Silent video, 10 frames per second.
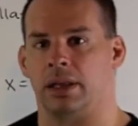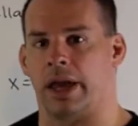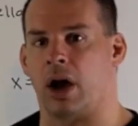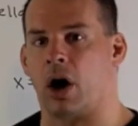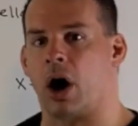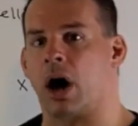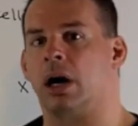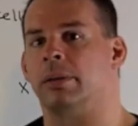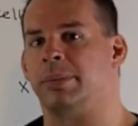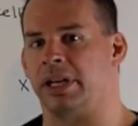Let
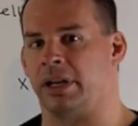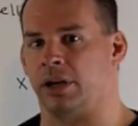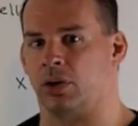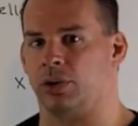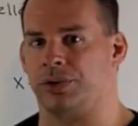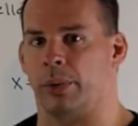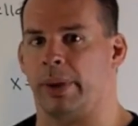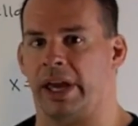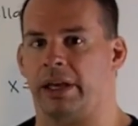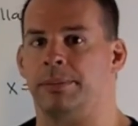R be an integral
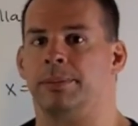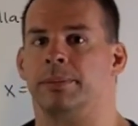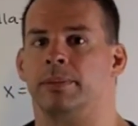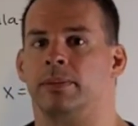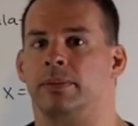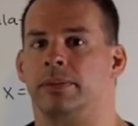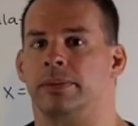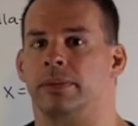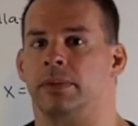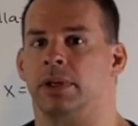domain.
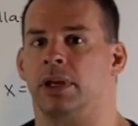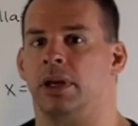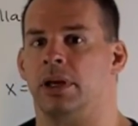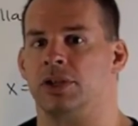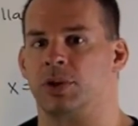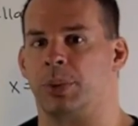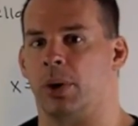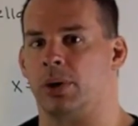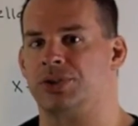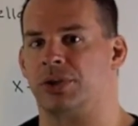
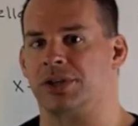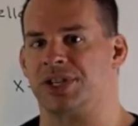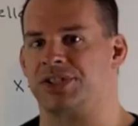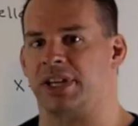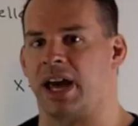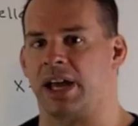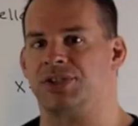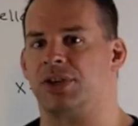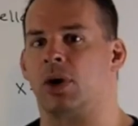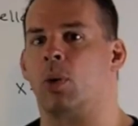Suppose there exists a
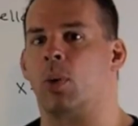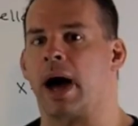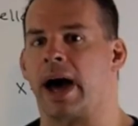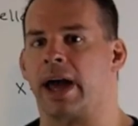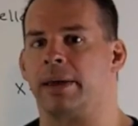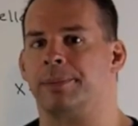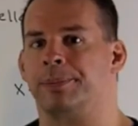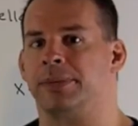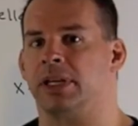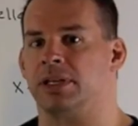non-zero y
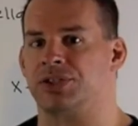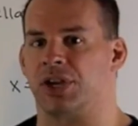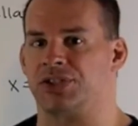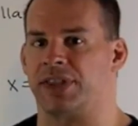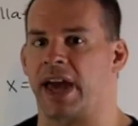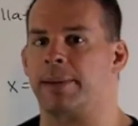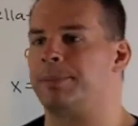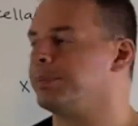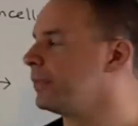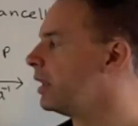such
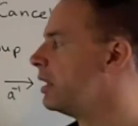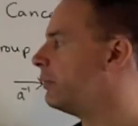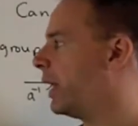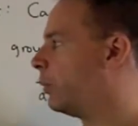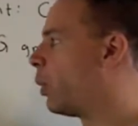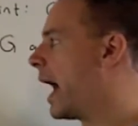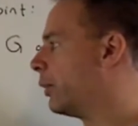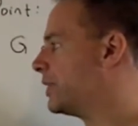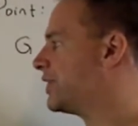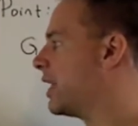that we add y
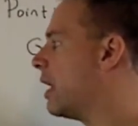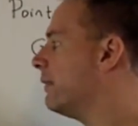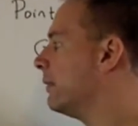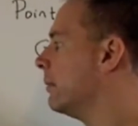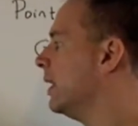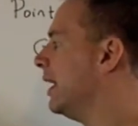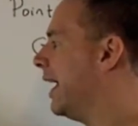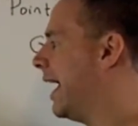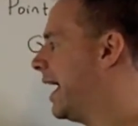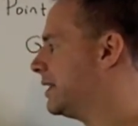to itself
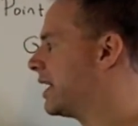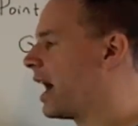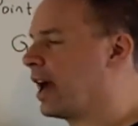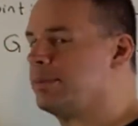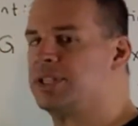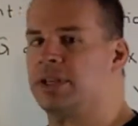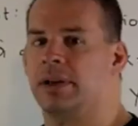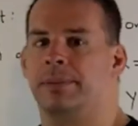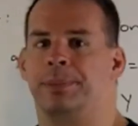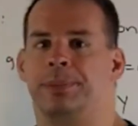n times,
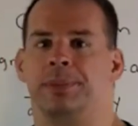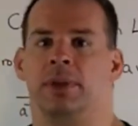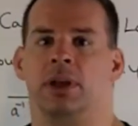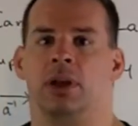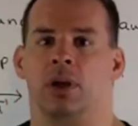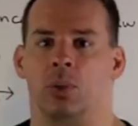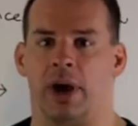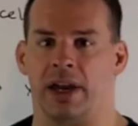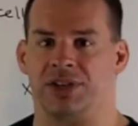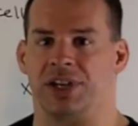
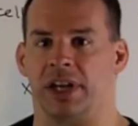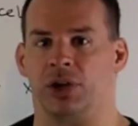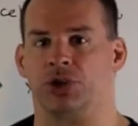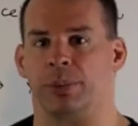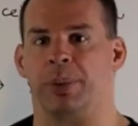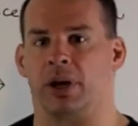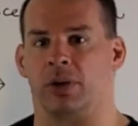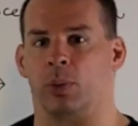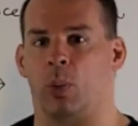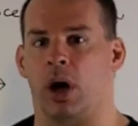n is an integer bigger
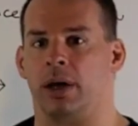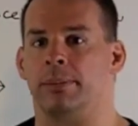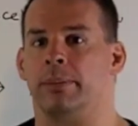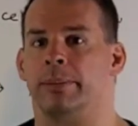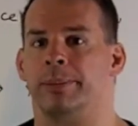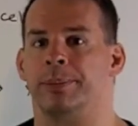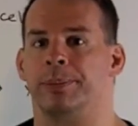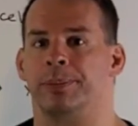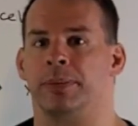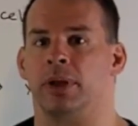than 1,
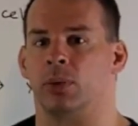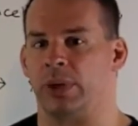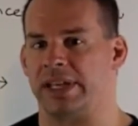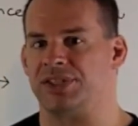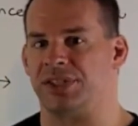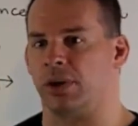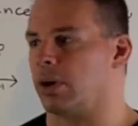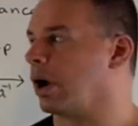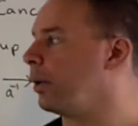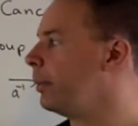we get
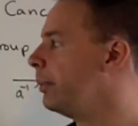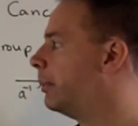0.